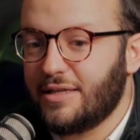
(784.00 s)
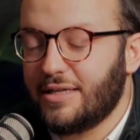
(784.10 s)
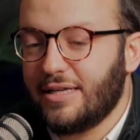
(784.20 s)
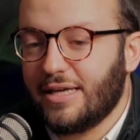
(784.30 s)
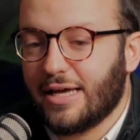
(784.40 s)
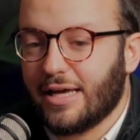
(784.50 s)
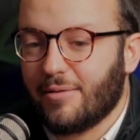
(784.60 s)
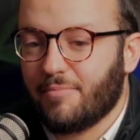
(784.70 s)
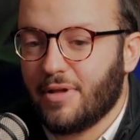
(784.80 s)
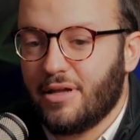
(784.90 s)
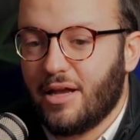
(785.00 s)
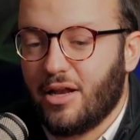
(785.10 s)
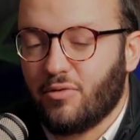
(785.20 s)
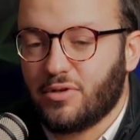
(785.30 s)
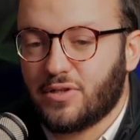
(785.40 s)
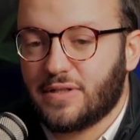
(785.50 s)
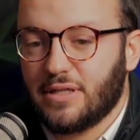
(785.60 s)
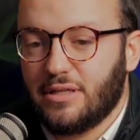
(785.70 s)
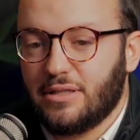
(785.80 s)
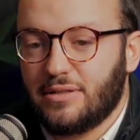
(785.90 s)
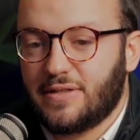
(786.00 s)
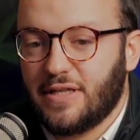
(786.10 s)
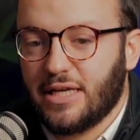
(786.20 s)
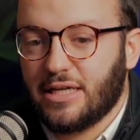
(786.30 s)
And, just seeing